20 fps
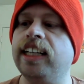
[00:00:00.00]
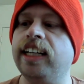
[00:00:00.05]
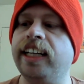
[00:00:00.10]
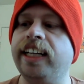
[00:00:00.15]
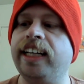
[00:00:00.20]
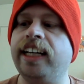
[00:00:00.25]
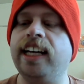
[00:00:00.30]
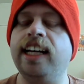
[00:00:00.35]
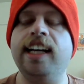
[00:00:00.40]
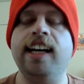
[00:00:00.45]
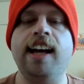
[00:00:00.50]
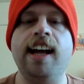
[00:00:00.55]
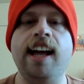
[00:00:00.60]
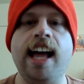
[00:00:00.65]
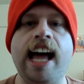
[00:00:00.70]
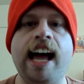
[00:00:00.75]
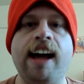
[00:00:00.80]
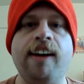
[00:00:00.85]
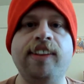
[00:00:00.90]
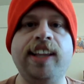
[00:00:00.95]
like
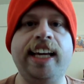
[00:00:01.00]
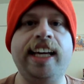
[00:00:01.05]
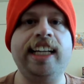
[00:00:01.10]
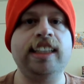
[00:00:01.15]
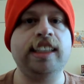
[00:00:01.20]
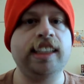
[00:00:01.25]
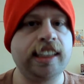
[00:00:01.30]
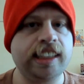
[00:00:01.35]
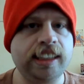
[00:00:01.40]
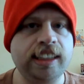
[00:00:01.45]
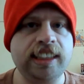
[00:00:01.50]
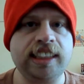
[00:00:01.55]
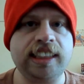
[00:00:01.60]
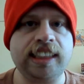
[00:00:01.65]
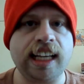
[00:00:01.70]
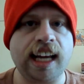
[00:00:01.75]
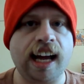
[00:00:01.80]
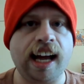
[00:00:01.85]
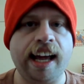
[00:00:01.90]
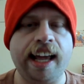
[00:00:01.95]
how they can
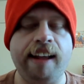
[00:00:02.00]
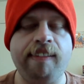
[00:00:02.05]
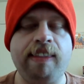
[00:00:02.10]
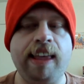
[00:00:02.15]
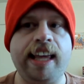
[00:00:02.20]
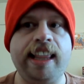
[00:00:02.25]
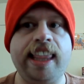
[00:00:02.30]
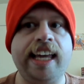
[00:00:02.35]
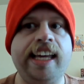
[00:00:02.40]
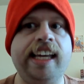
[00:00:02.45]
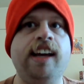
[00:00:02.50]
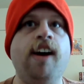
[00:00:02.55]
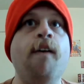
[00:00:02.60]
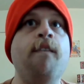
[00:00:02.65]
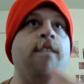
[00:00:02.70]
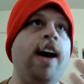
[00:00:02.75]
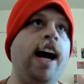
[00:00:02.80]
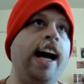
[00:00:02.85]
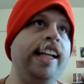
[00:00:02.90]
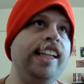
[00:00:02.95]
they can go
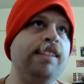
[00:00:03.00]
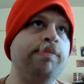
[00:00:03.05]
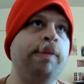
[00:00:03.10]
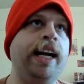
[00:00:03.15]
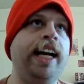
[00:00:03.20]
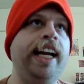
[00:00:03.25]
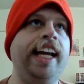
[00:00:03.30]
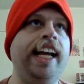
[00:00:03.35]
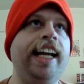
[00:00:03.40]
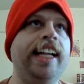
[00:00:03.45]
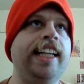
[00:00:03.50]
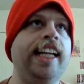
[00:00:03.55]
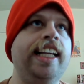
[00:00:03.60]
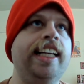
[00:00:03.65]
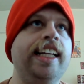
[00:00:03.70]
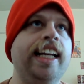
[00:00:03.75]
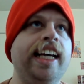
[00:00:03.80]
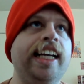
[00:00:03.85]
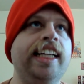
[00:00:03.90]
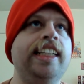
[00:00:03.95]
find the money and
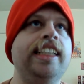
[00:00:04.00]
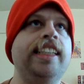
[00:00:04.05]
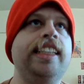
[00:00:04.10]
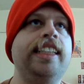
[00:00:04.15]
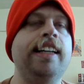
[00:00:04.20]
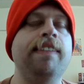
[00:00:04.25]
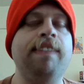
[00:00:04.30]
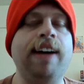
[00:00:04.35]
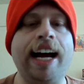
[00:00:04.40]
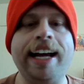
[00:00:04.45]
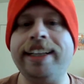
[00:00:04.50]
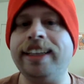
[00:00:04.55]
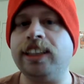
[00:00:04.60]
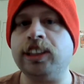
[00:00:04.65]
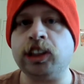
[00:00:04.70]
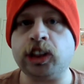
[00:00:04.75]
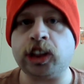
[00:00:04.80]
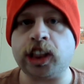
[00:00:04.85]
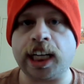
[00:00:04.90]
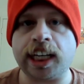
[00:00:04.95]
then like divide
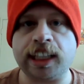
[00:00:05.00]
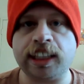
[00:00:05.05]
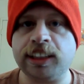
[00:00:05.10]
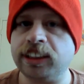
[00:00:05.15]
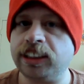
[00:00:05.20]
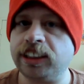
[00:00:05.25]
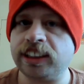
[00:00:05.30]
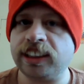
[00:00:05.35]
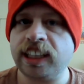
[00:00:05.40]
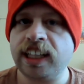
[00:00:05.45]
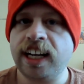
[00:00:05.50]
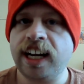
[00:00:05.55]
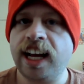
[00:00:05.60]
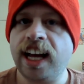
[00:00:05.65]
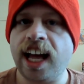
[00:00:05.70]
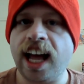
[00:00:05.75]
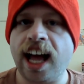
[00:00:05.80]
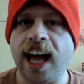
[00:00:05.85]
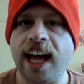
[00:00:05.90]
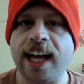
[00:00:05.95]
the shares.
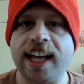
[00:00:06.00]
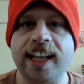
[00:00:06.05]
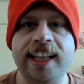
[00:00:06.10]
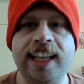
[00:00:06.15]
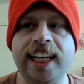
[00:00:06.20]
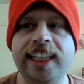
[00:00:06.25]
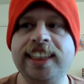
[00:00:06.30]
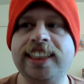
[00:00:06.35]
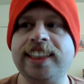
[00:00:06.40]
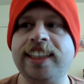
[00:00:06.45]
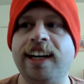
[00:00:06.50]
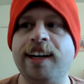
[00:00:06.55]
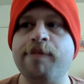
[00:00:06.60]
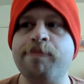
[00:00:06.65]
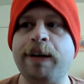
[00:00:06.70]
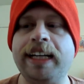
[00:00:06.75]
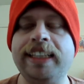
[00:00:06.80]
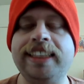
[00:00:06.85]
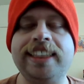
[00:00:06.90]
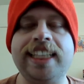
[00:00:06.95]
They
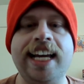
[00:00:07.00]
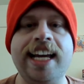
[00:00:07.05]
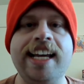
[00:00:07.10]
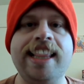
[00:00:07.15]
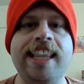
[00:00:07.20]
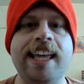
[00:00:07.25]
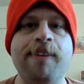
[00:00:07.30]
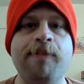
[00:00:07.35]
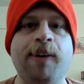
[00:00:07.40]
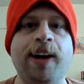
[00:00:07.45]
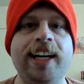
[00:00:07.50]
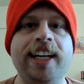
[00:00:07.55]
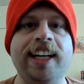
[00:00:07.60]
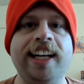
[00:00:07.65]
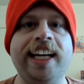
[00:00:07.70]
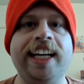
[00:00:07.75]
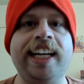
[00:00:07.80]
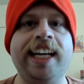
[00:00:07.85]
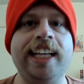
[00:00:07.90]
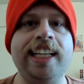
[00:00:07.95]
start by saying they want to
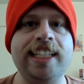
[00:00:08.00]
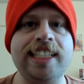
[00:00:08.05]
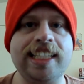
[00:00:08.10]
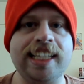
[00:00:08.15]
like